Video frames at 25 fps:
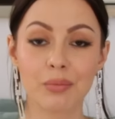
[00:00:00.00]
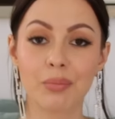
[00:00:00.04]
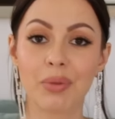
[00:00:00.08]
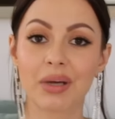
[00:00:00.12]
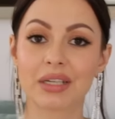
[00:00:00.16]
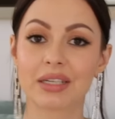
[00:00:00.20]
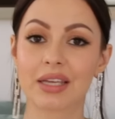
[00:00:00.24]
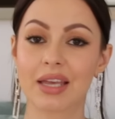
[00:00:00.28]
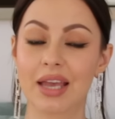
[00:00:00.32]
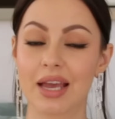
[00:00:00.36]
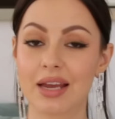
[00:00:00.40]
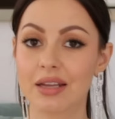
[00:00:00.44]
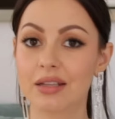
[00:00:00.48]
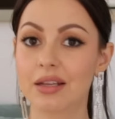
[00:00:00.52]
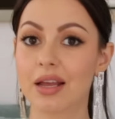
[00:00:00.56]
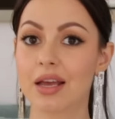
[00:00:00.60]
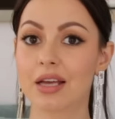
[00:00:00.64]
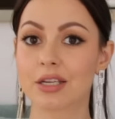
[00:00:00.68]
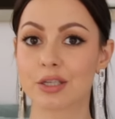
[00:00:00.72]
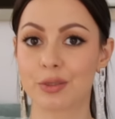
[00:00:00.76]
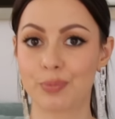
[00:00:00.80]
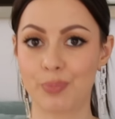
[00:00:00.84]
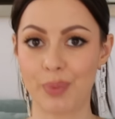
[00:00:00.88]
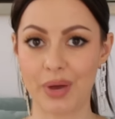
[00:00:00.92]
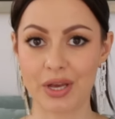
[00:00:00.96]
but getting
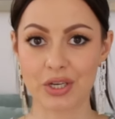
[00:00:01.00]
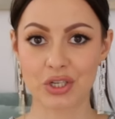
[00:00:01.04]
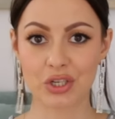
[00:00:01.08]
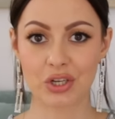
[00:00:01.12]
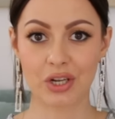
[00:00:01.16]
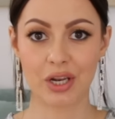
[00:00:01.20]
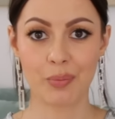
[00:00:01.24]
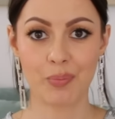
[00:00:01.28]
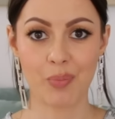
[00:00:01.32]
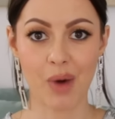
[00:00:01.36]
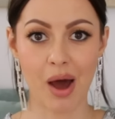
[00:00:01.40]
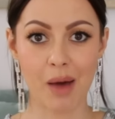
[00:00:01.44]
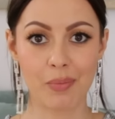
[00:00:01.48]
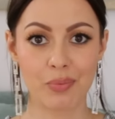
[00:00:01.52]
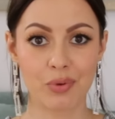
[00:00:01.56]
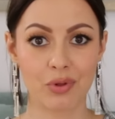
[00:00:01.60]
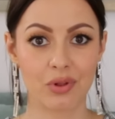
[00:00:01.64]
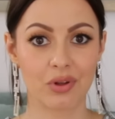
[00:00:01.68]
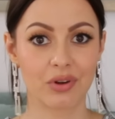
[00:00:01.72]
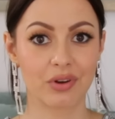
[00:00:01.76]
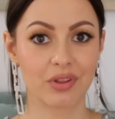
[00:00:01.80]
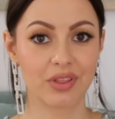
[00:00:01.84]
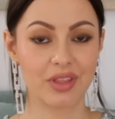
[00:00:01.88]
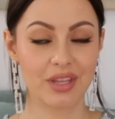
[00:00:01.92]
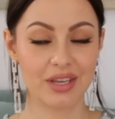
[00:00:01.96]
especially
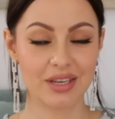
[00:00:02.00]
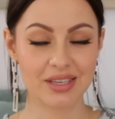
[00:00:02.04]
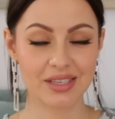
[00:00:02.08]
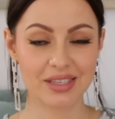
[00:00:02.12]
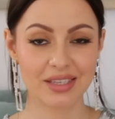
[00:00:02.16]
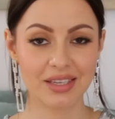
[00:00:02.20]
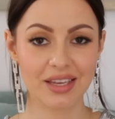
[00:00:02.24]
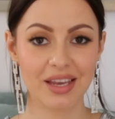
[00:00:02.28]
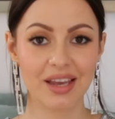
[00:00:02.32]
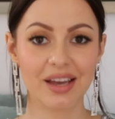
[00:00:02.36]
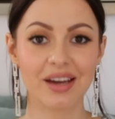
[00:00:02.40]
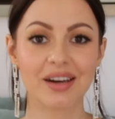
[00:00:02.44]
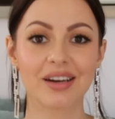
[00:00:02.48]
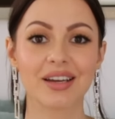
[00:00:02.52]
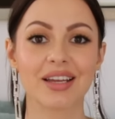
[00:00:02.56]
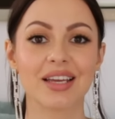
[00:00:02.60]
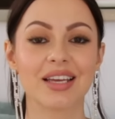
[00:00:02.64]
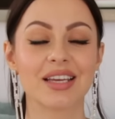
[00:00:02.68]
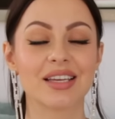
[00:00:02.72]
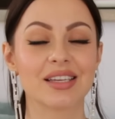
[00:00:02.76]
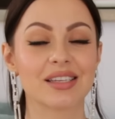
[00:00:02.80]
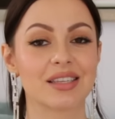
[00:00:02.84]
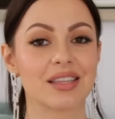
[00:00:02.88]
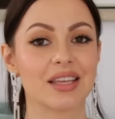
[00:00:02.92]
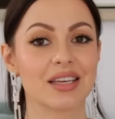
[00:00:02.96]
popular this year
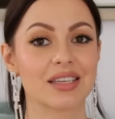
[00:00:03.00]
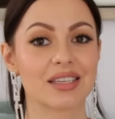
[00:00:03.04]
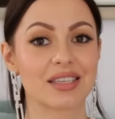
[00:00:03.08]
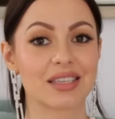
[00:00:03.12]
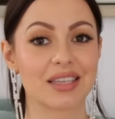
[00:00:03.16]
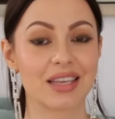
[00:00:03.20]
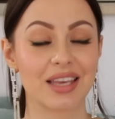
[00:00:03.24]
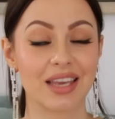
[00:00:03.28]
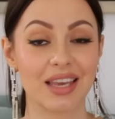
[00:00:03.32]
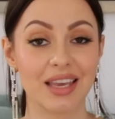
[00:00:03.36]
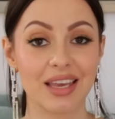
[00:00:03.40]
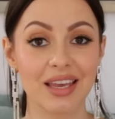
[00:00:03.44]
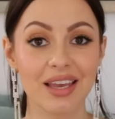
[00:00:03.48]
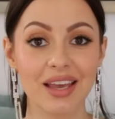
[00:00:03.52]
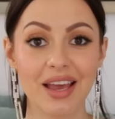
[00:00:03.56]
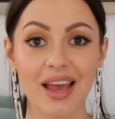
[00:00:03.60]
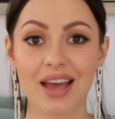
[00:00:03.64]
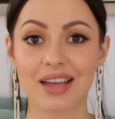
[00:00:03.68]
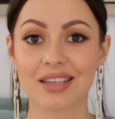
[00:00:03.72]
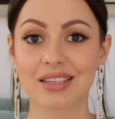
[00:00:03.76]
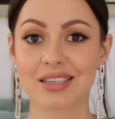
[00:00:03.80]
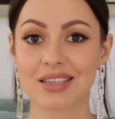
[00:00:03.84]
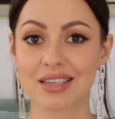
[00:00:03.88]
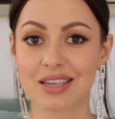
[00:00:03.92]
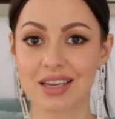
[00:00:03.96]
is the ski
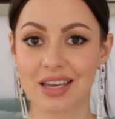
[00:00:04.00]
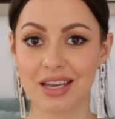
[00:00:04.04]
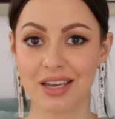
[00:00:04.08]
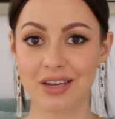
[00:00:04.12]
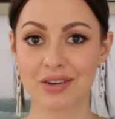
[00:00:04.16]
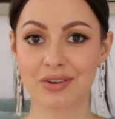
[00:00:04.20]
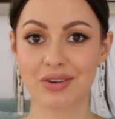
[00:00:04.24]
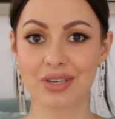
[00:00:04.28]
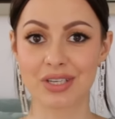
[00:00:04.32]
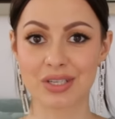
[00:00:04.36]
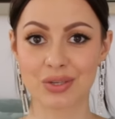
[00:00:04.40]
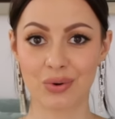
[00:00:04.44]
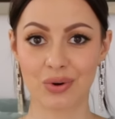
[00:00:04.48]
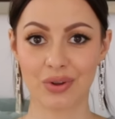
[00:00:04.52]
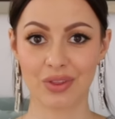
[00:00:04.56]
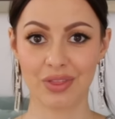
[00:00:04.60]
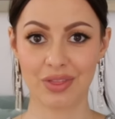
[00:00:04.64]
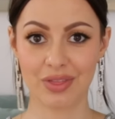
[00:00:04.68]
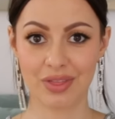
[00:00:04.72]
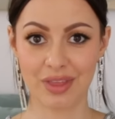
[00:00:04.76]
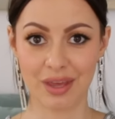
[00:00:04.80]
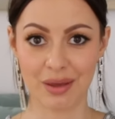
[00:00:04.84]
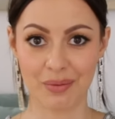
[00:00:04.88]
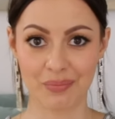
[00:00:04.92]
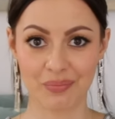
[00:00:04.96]
and ski
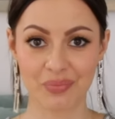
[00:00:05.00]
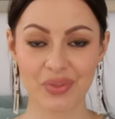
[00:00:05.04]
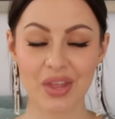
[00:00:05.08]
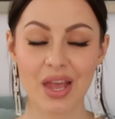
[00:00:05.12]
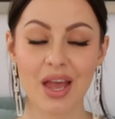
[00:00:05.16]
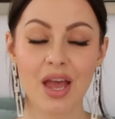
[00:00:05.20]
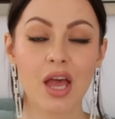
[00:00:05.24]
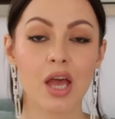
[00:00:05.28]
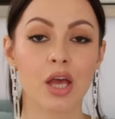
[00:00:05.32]
resort theme.